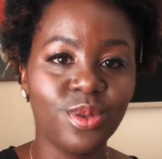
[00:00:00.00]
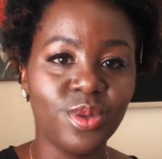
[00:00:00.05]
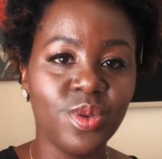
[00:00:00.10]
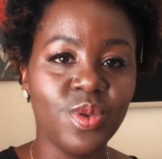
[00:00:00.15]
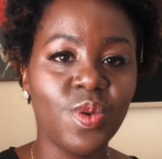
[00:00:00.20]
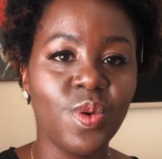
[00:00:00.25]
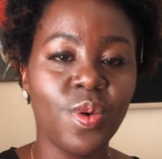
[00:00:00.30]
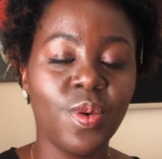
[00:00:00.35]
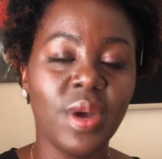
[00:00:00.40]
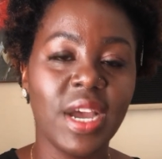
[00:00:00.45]
to
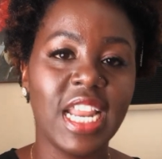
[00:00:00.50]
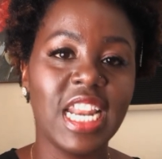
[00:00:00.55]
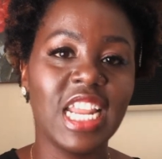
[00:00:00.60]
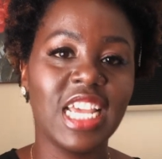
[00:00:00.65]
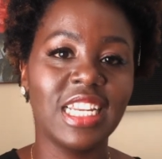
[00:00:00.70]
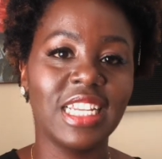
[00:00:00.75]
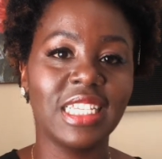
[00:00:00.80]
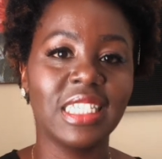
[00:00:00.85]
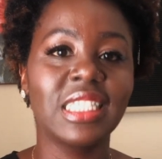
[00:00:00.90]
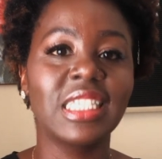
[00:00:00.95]
know and
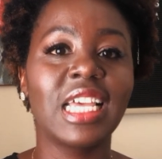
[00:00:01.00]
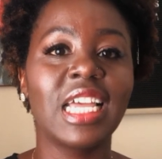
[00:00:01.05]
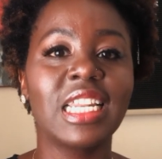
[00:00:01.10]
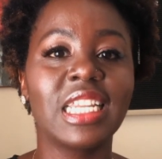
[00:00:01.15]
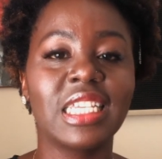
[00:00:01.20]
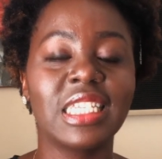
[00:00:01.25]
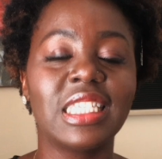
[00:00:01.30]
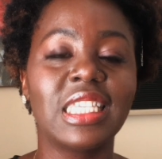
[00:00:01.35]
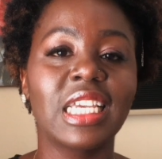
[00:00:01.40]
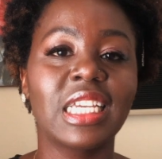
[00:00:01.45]

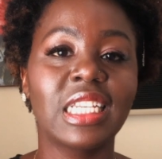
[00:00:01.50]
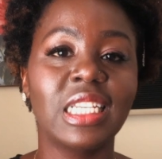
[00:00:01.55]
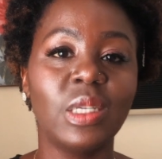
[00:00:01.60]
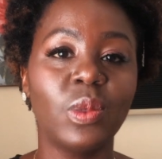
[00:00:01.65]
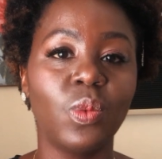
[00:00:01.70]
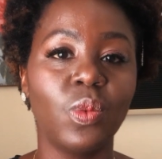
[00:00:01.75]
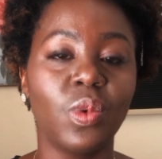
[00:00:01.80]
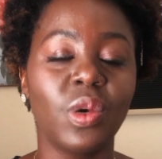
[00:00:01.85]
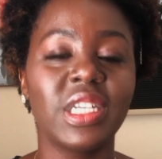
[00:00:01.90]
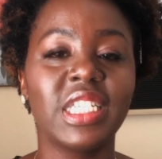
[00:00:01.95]
understand
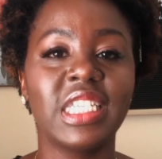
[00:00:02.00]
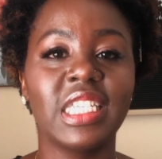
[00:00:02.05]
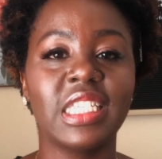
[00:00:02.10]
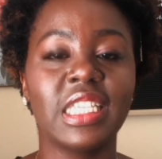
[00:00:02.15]
exactly what